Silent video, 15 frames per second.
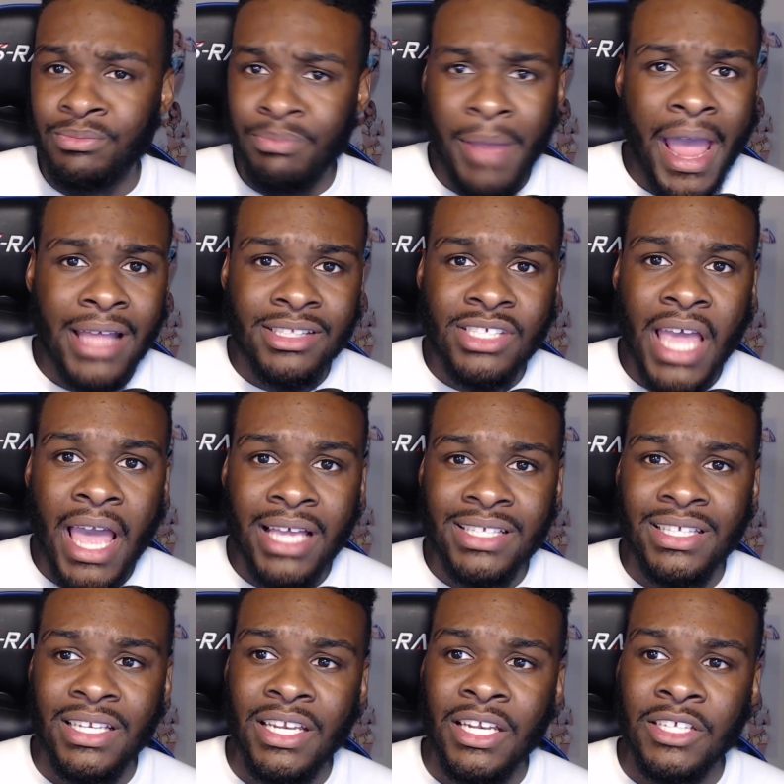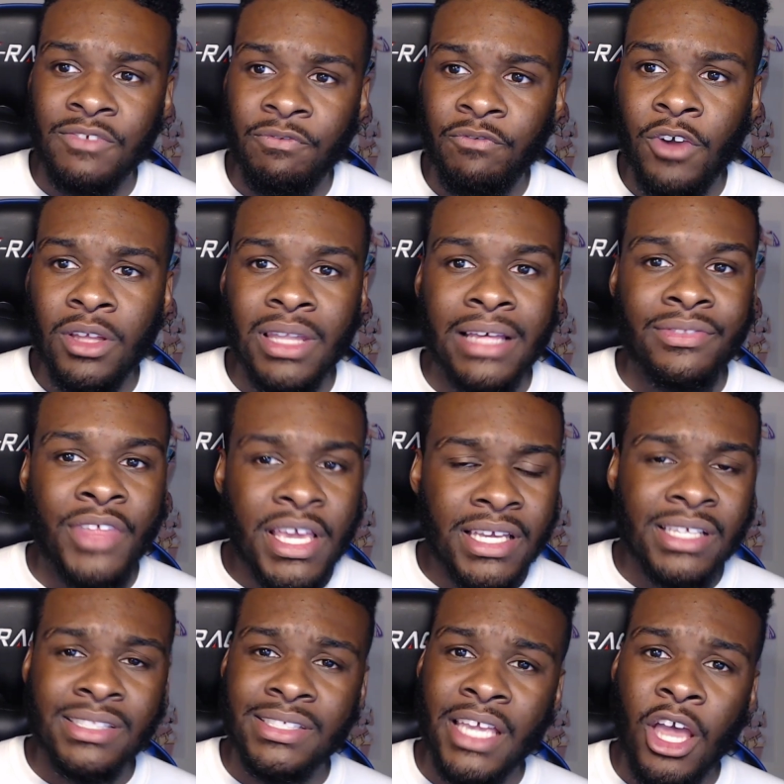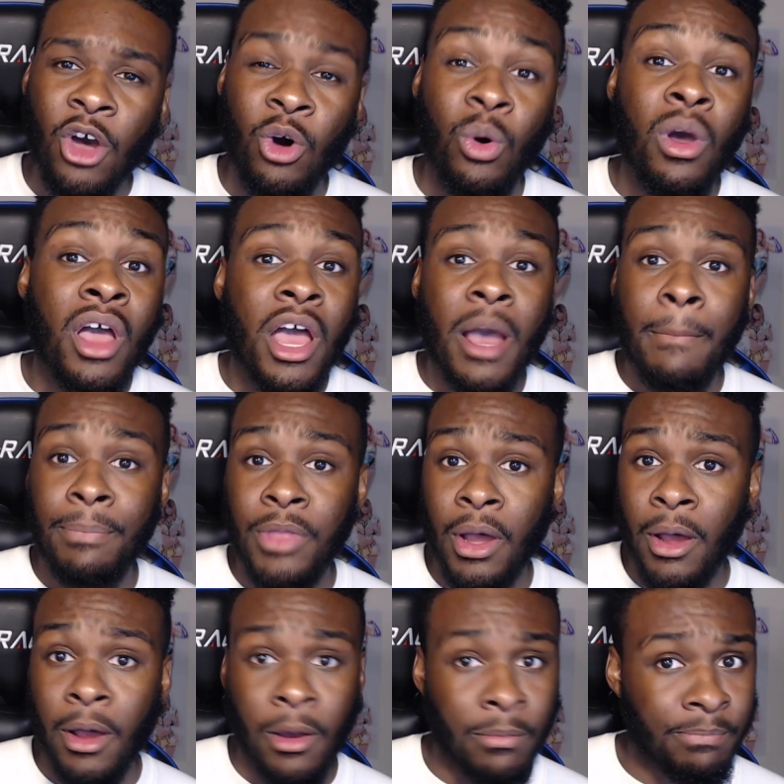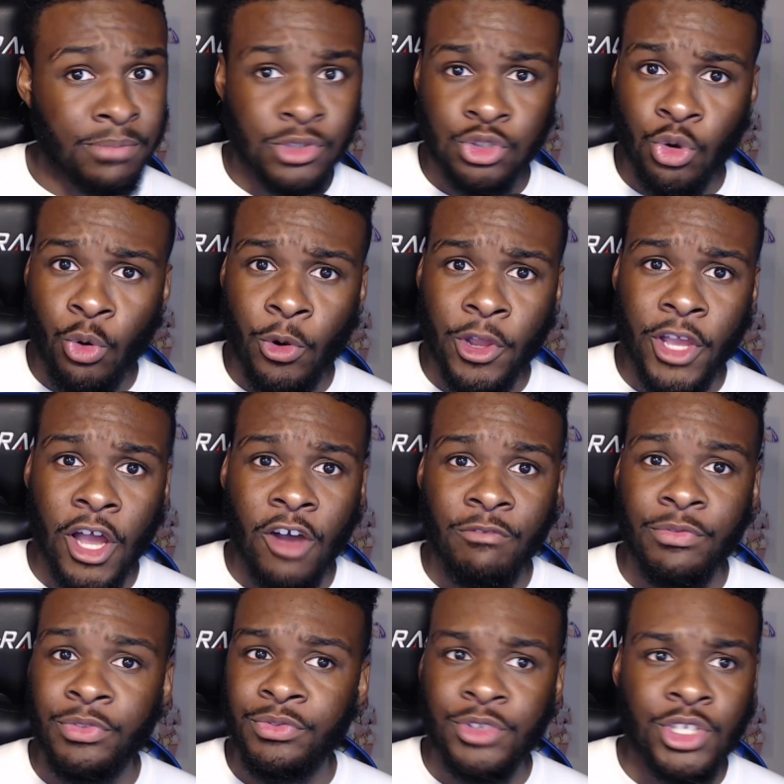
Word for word: Matt Jackson and his foot, like they can tell the story of,